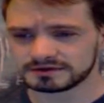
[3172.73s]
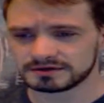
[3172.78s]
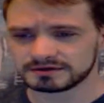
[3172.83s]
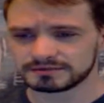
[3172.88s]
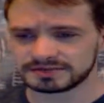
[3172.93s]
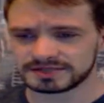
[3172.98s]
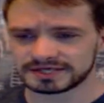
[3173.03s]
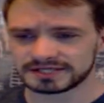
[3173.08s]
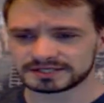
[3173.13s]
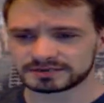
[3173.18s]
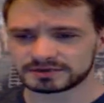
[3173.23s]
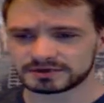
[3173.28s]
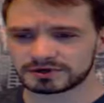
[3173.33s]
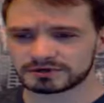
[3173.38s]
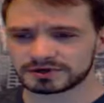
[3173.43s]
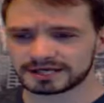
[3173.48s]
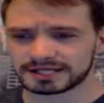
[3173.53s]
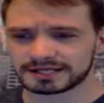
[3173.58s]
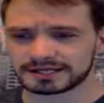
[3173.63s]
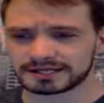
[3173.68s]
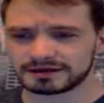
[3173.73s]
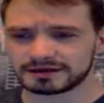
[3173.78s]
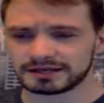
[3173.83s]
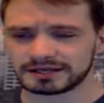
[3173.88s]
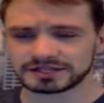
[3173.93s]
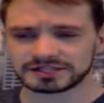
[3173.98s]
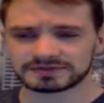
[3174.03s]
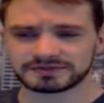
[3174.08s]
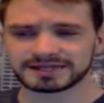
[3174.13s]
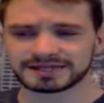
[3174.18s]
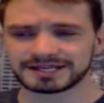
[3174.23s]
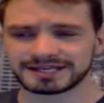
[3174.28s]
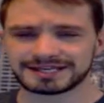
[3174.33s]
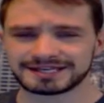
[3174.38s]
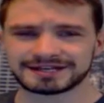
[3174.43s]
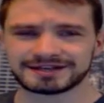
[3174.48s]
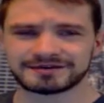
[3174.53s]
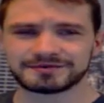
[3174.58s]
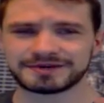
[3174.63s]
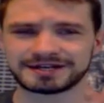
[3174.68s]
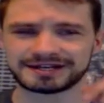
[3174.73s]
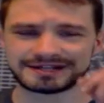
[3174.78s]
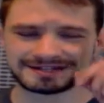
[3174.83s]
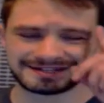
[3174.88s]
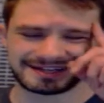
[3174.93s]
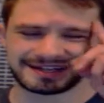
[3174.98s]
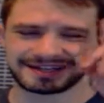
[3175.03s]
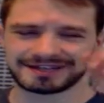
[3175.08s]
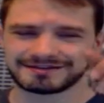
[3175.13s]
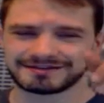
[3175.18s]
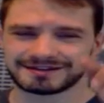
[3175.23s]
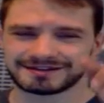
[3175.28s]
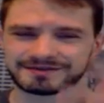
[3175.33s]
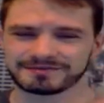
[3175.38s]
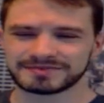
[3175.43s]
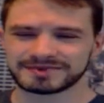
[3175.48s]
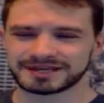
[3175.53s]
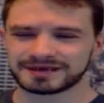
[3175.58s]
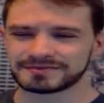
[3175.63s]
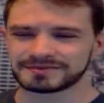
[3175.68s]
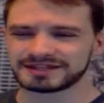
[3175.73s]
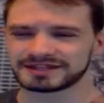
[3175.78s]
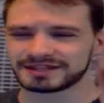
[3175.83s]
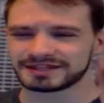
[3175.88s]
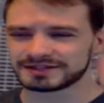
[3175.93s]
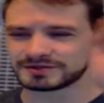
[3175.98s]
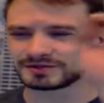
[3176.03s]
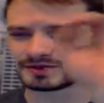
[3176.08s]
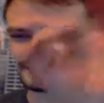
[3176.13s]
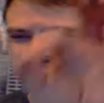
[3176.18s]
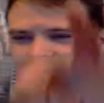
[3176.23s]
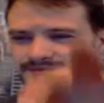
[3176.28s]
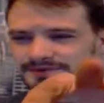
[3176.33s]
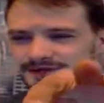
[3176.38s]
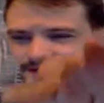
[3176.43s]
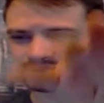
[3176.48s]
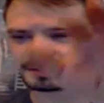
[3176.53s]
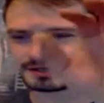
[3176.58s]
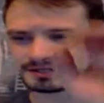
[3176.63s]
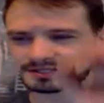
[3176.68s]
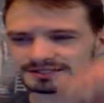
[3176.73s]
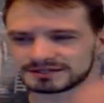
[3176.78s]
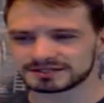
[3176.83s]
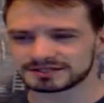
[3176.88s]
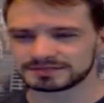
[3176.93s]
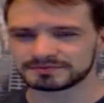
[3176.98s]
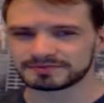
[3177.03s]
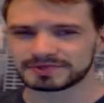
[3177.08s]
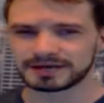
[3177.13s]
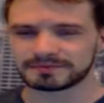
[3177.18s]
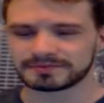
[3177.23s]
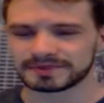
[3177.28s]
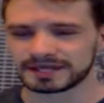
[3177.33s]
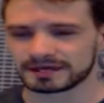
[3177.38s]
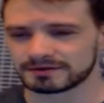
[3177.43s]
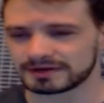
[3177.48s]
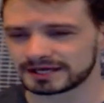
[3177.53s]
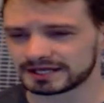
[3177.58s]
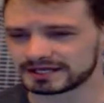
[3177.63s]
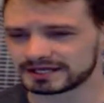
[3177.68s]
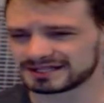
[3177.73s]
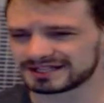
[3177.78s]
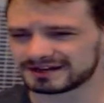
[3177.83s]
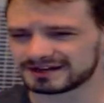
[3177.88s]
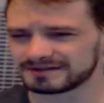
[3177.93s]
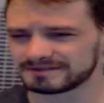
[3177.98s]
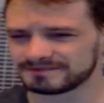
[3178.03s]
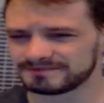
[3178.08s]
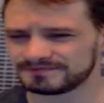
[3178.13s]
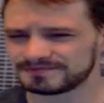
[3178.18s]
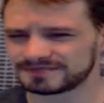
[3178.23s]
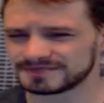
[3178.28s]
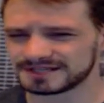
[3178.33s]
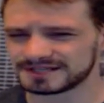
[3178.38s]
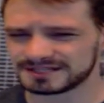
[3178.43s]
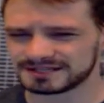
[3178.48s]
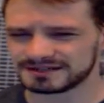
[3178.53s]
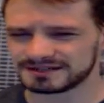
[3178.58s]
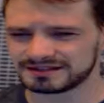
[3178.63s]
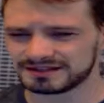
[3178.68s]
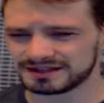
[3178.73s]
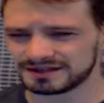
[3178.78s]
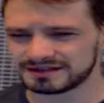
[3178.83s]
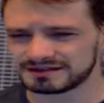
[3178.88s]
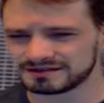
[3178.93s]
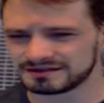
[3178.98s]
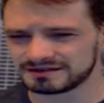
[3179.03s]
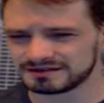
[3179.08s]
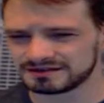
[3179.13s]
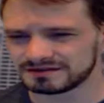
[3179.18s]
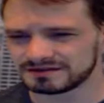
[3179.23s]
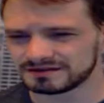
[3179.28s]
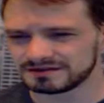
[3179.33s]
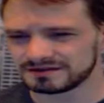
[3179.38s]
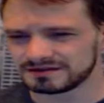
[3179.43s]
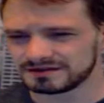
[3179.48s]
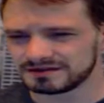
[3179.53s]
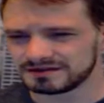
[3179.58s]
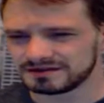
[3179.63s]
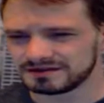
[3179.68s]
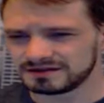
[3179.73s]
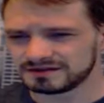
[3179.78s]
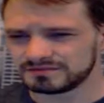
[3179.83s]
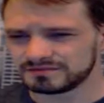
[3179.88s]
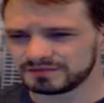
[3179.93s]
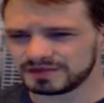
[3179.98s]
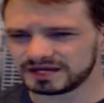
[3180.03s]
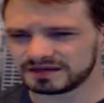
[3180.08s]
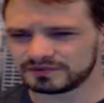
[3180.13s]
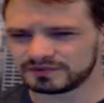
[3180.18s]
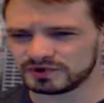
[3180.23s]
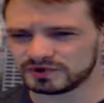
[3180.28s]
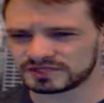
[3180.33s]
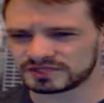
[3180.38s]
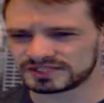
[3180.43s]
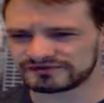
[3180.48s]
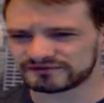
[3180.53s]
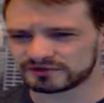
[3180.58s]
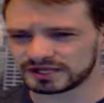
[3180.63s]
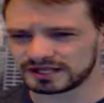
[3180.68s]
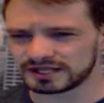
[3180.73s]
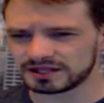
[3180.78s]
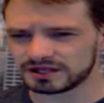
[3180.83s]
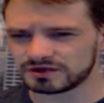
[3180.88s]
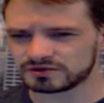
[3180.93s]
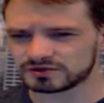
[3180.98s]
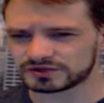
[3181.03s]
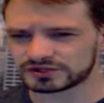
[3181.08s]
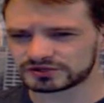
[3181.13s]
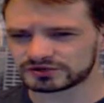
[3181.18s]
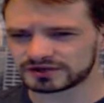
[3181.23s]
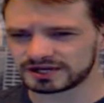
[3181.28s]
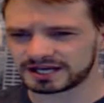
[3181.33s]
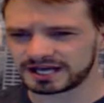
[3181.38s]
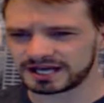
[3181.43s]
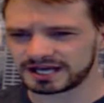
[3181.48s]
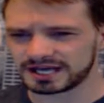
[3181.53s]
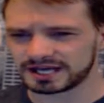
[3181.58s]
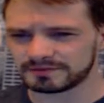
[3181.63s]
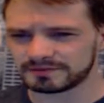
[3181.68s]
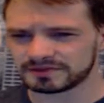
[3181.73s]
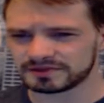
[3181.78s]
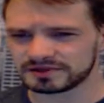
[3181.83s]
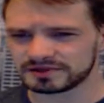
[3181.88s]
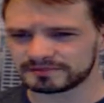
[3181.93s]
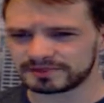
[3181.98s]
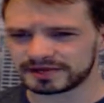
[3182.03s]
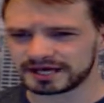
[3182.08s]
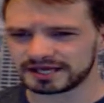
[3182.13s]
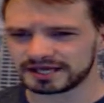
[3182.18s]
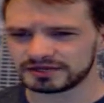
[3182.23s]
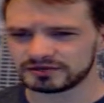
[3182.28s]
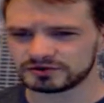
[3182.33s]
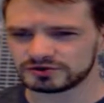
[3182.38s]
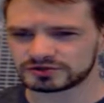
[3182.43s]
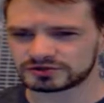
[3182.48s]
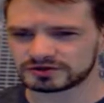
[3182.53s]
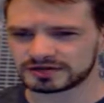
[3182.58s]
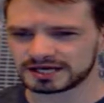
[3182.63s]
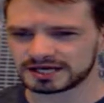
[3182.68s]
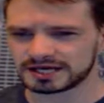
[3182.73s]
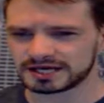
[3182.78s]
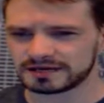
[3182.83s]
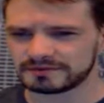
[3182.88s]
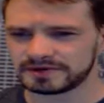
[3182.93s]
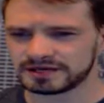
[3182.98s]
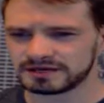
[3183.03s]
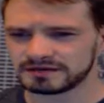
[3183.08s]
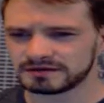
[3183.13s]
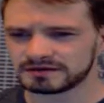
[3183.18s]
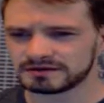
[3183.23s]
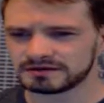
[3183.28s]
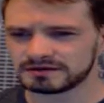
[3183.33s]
A place where right there you could just be like, you know what, I'm gonna think twice about this and just plop that right in there. It's a good thing. Big boost for a local tribe, the Paiute tribe.